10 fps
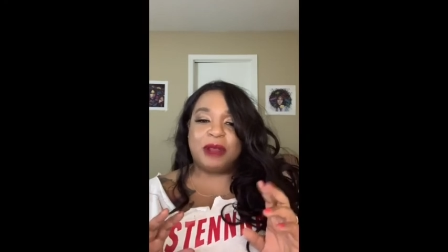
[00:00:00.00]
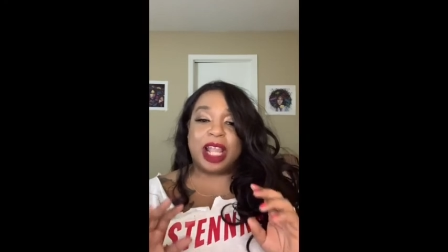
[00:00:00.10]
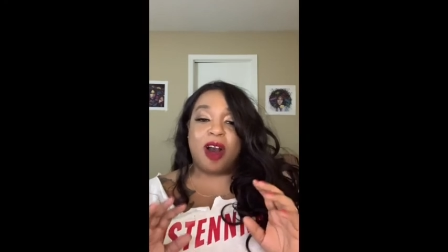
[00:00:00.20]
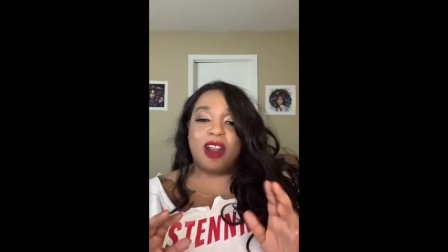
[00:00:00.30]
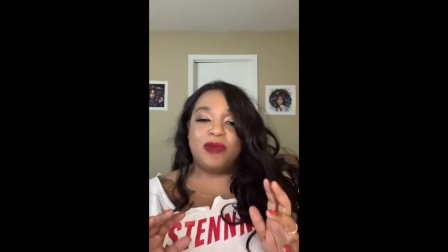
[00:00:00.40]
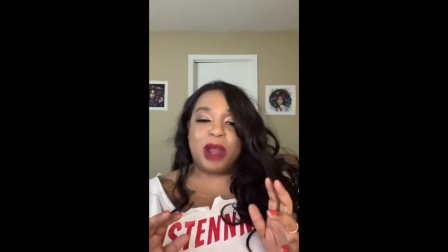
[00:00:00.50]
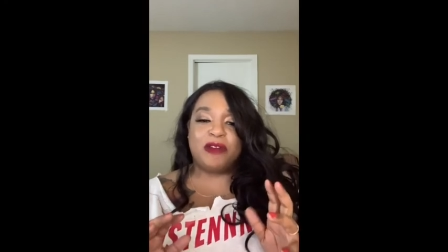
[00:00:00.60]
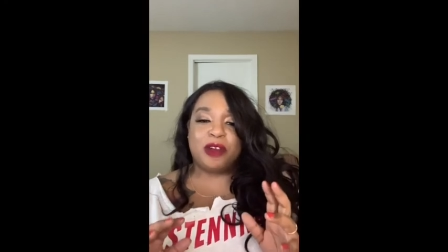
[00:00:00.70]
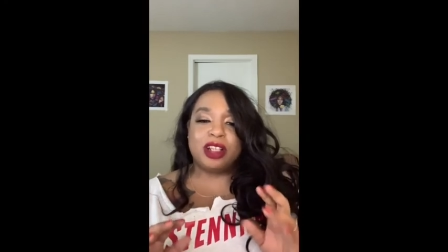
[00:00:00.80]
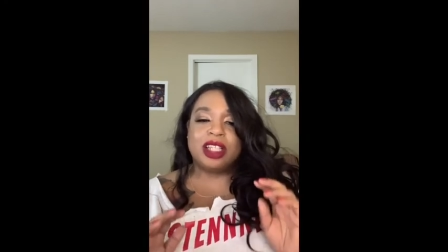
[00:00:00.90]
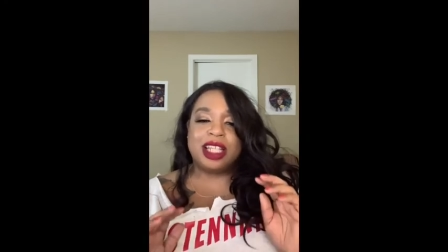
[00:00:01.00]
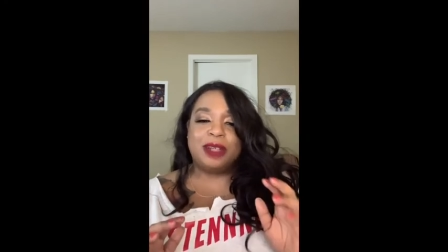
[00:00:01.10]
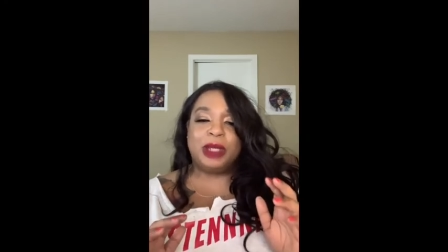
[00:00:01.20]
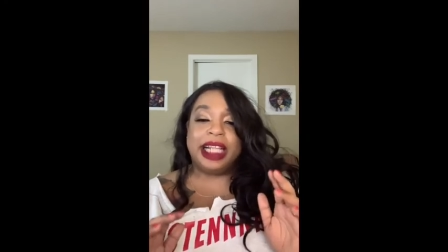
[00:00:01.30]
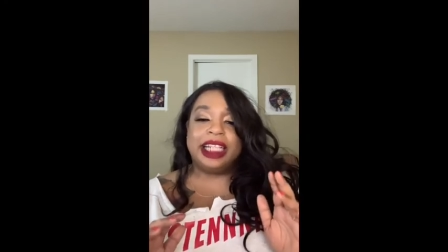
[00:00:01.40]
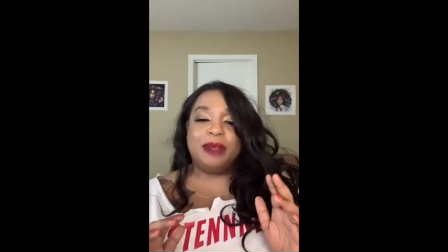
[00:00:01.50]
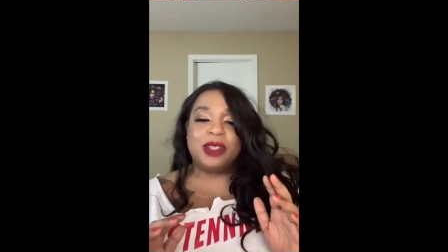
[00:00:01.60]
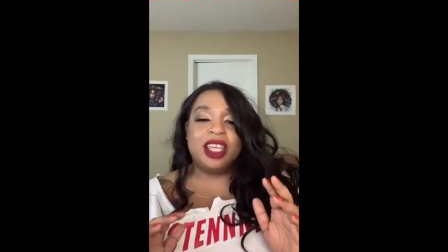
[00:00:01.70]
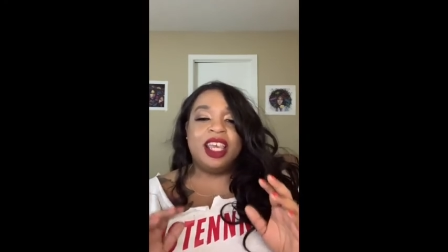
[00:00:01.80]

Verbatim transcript: like all of my friends send me clips